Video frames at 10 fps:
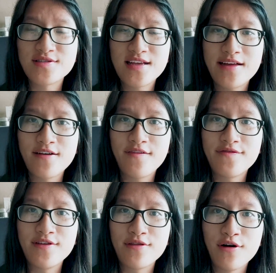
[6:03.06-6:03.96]
start
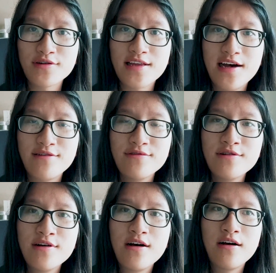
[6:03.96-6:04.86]
of the lockdown,
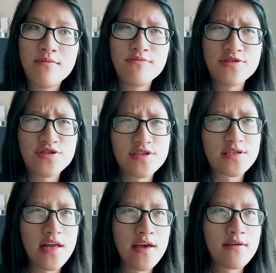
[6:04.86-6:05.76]
which
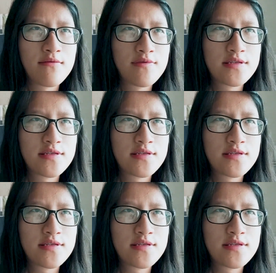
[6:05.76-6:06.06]
is like